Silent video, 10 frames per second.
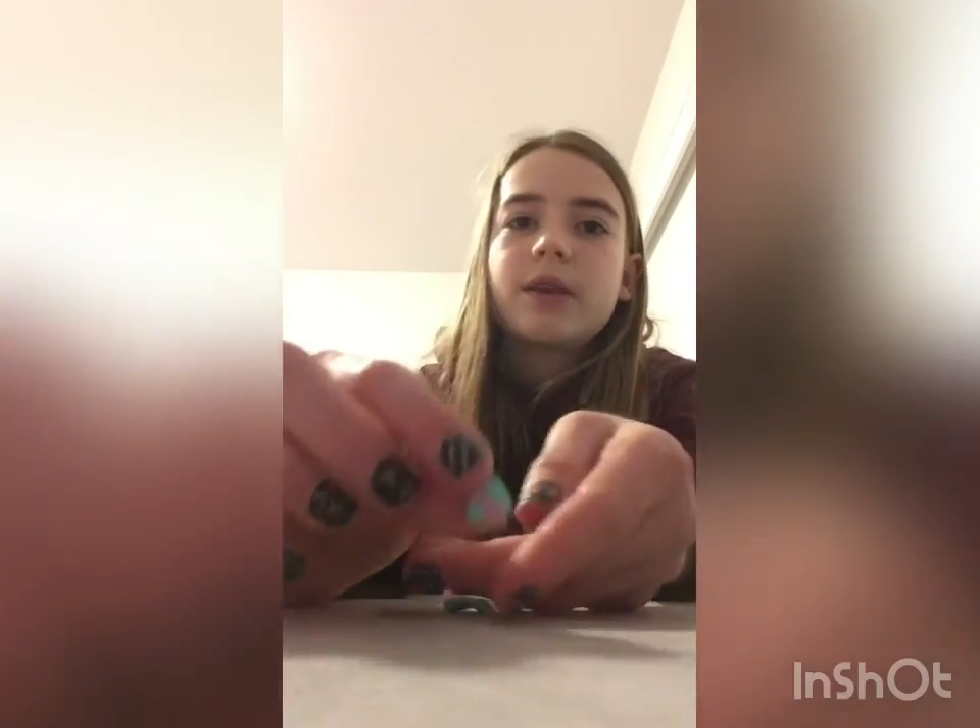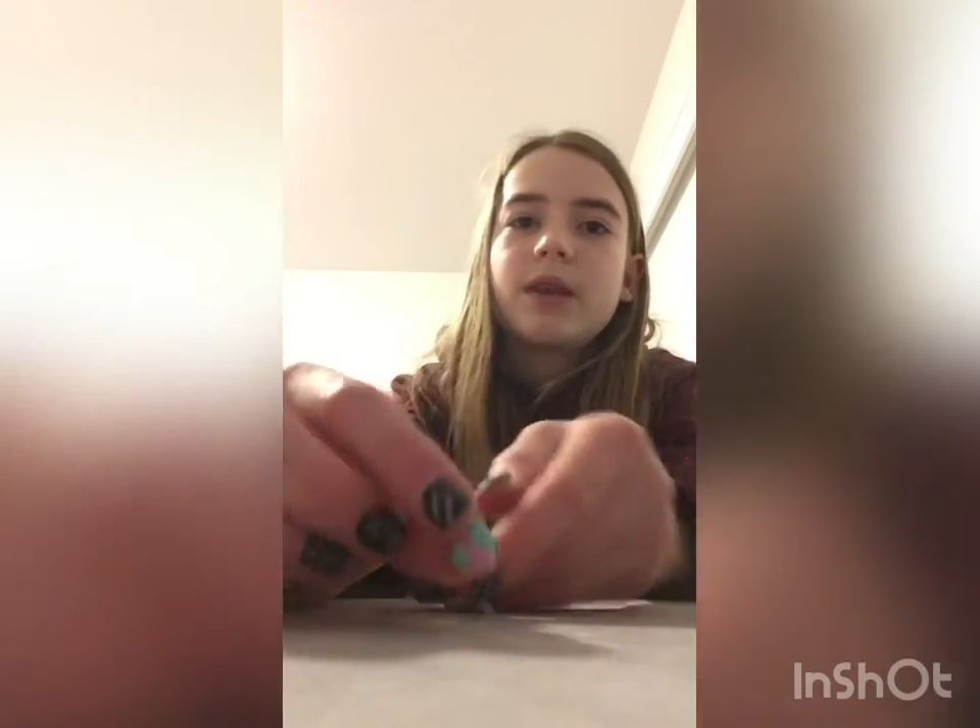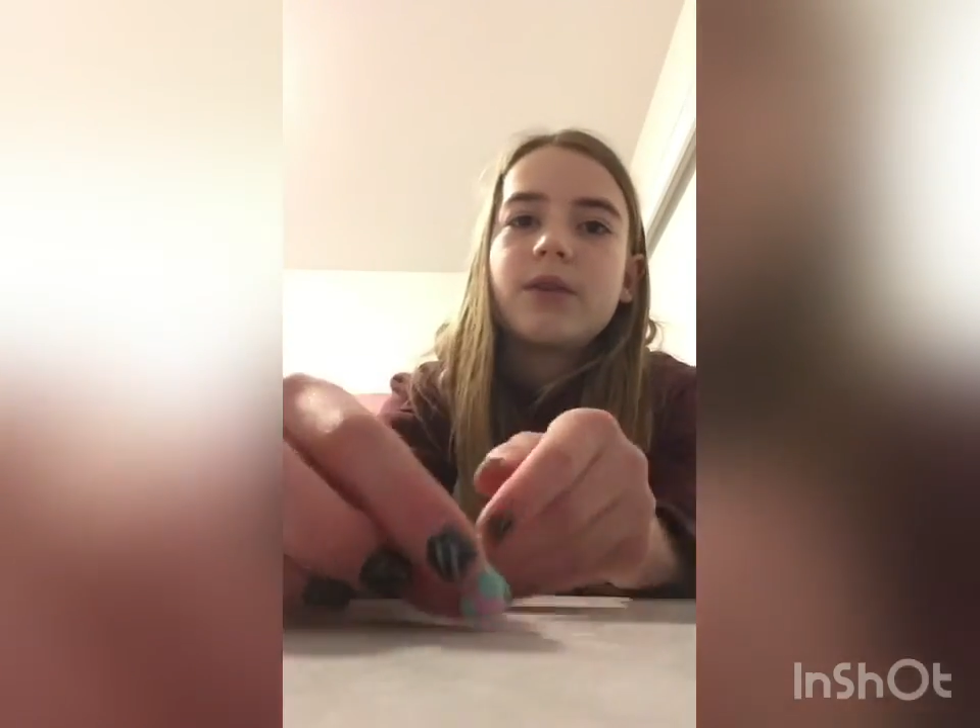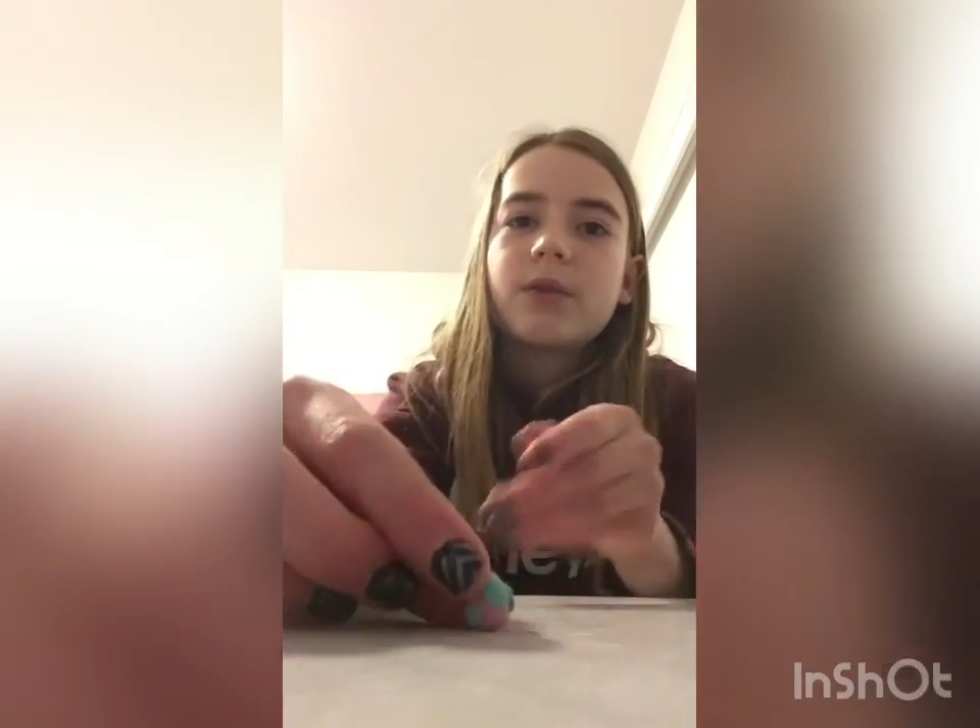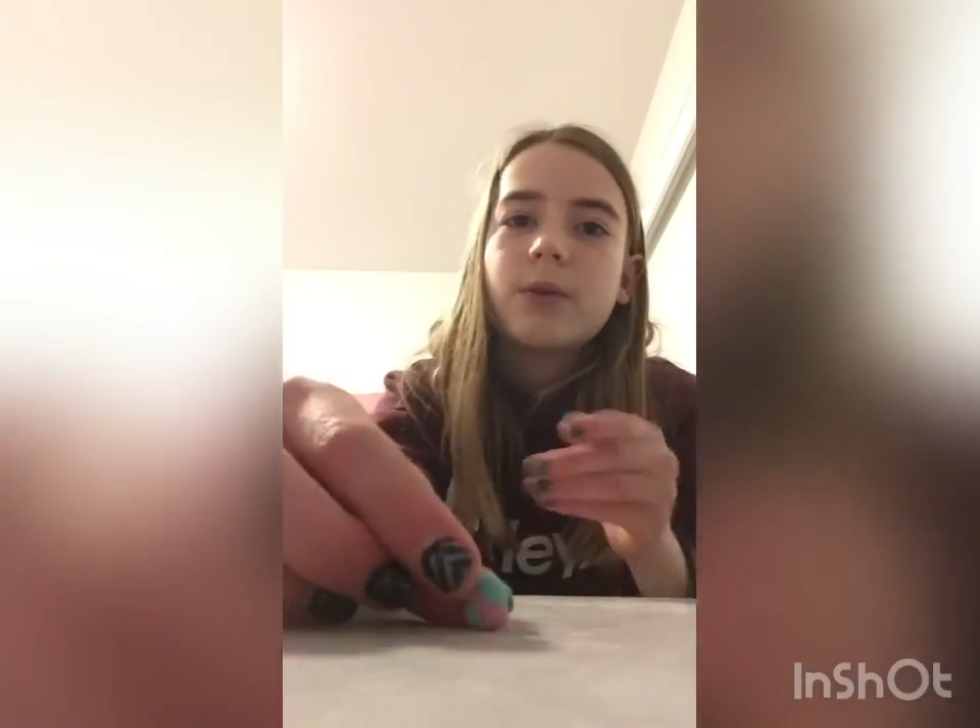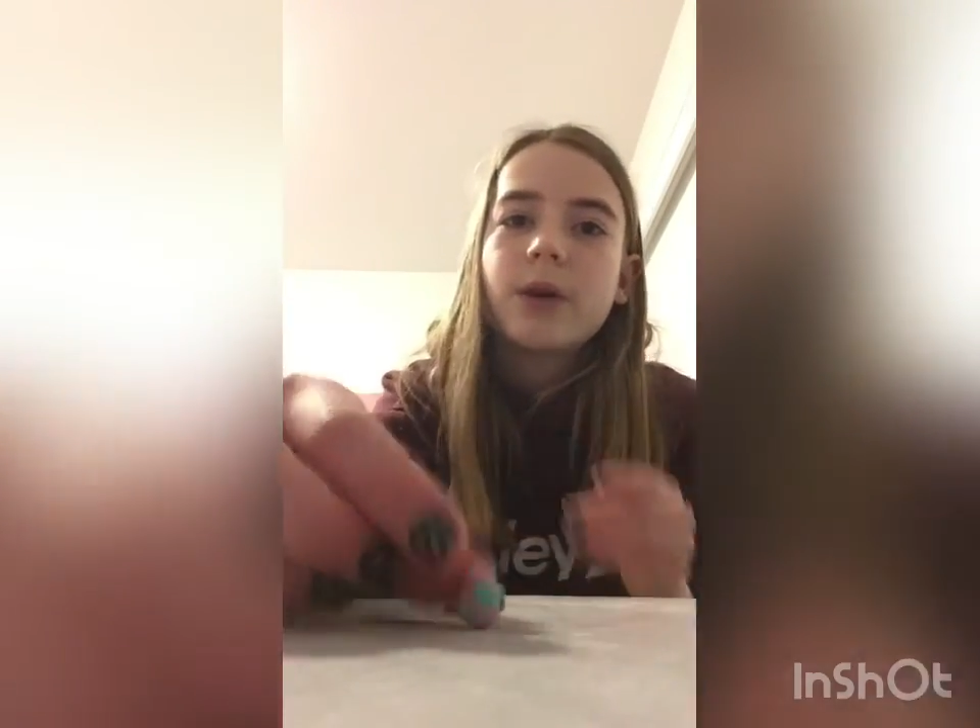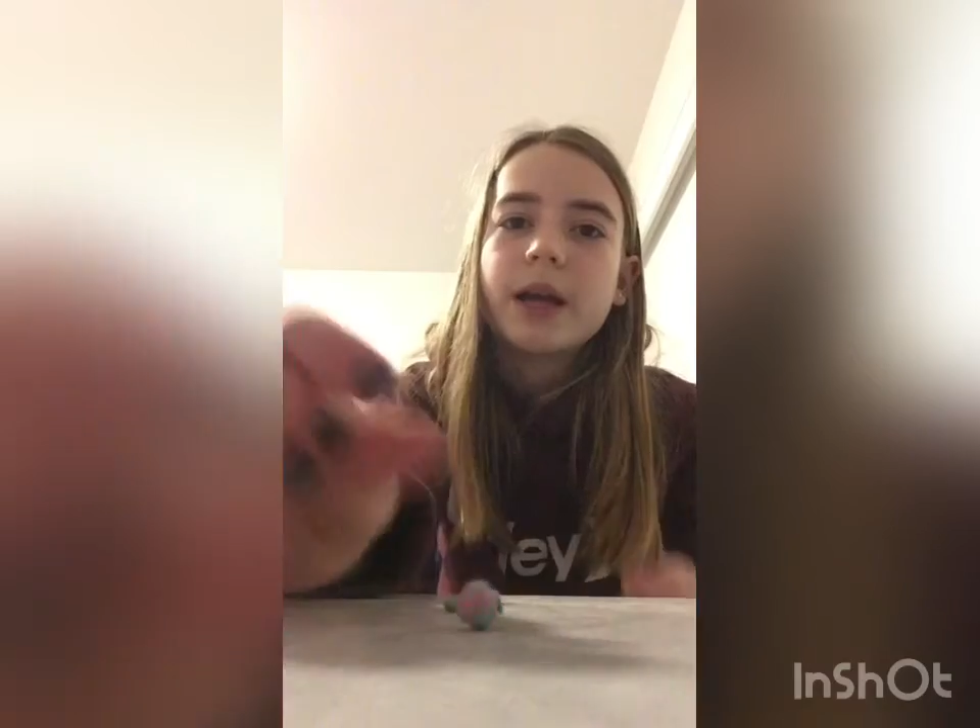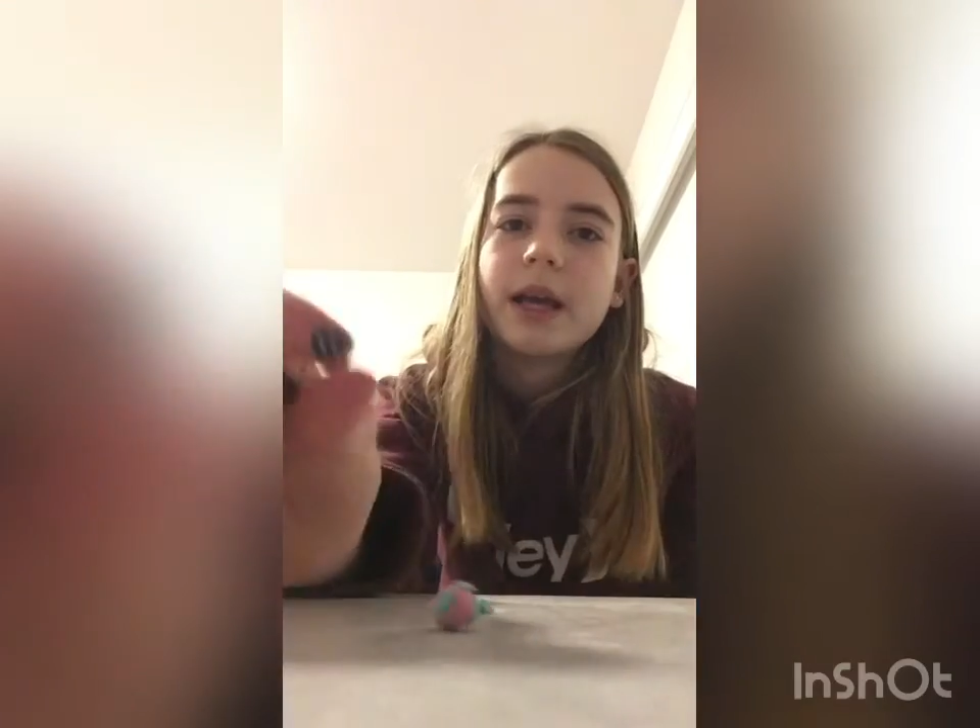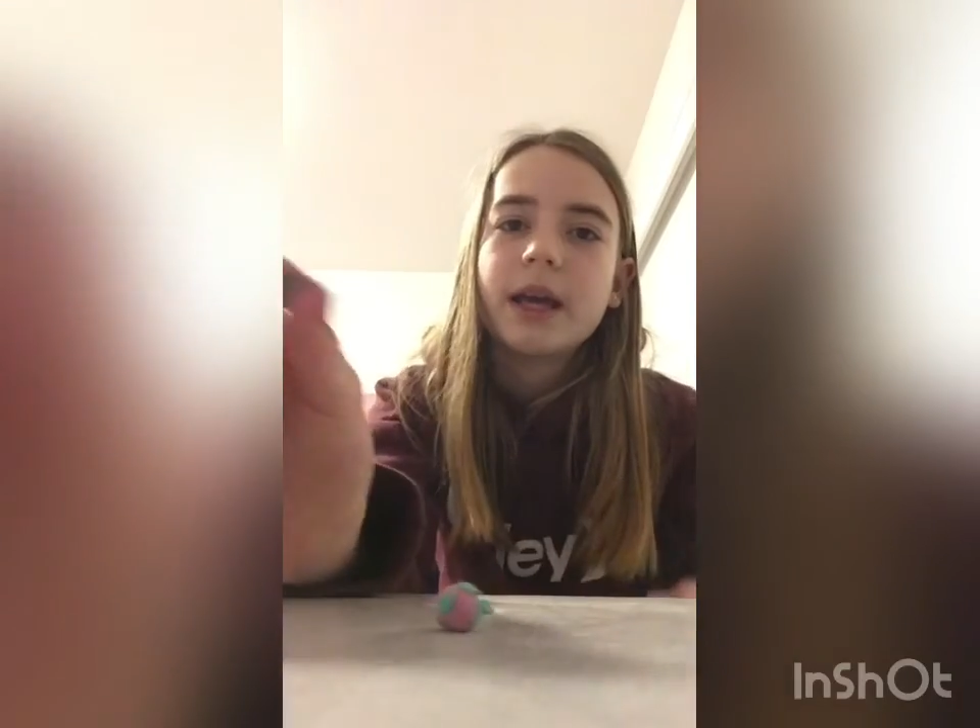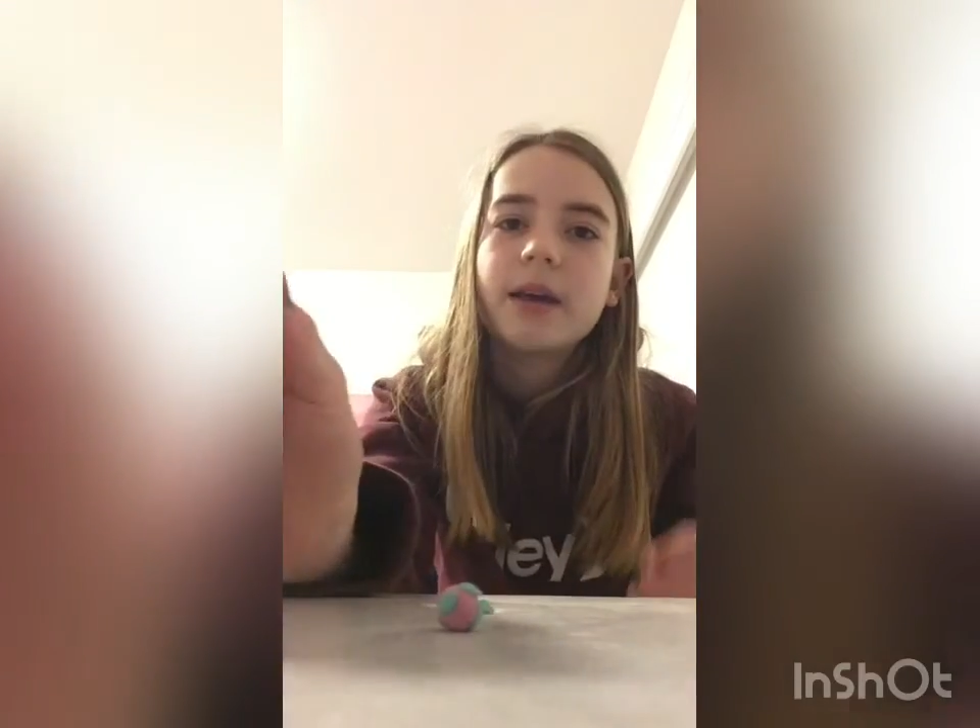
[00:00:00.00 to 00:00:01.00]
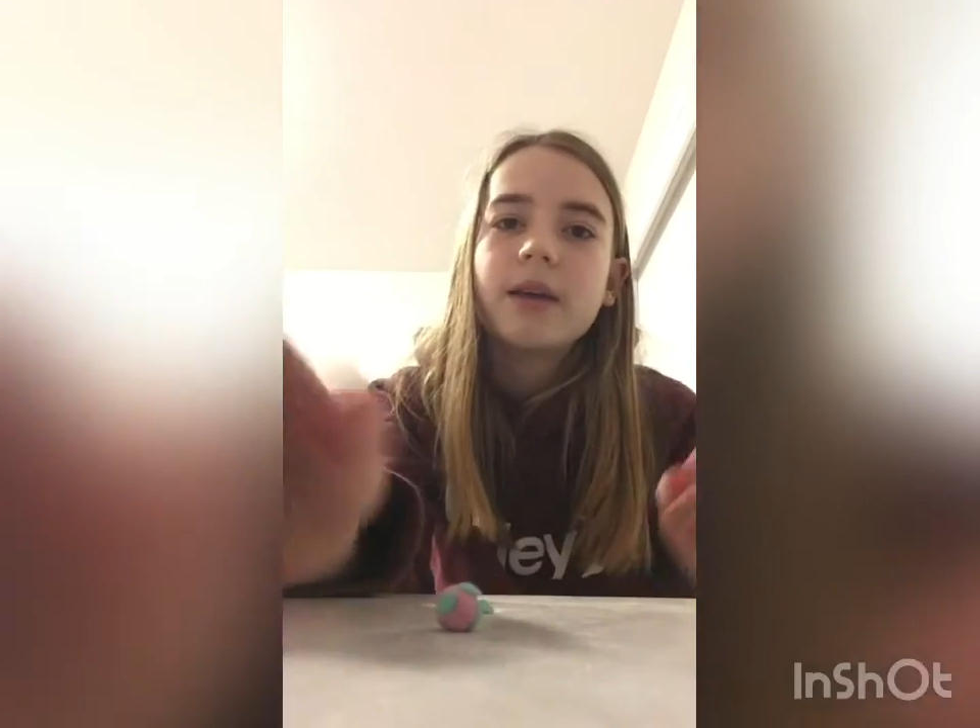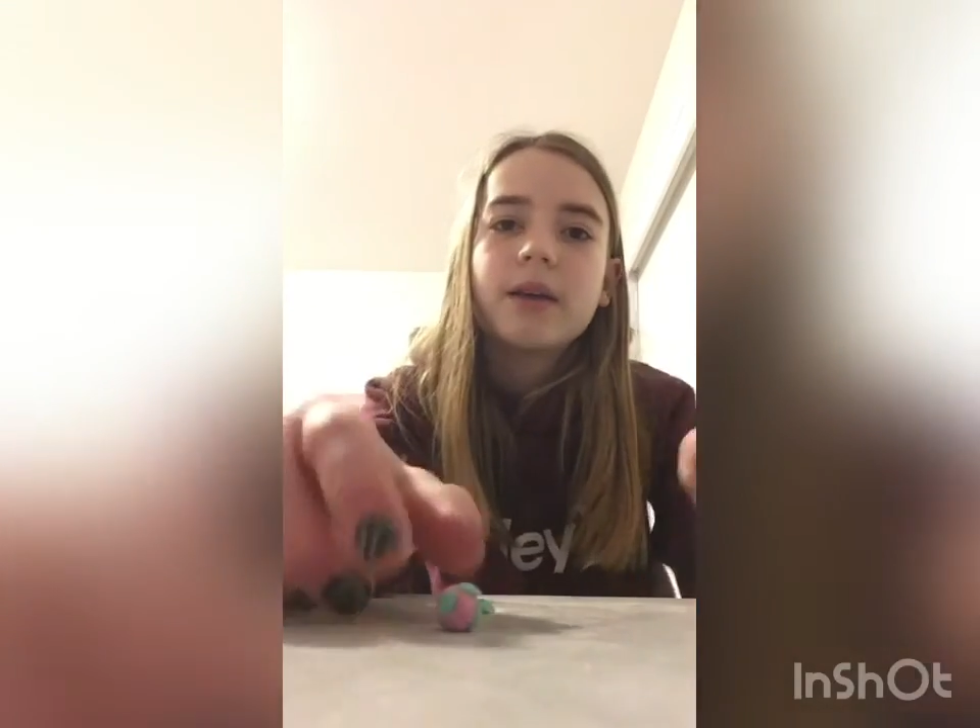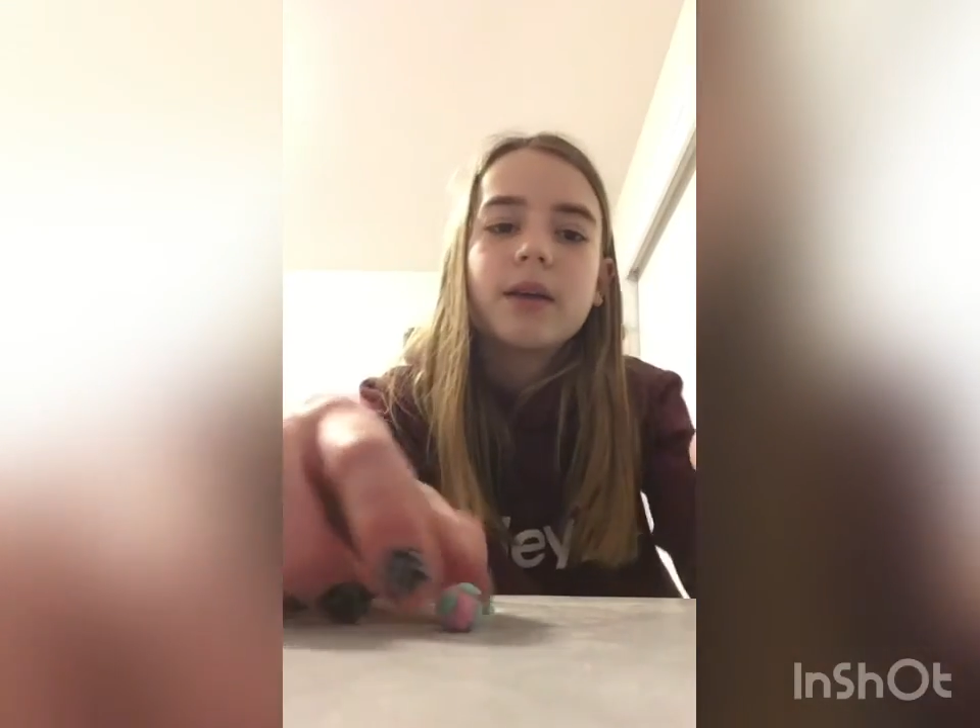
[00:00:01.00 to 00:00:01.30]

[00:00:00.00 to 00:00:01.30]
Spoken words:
Easter egg.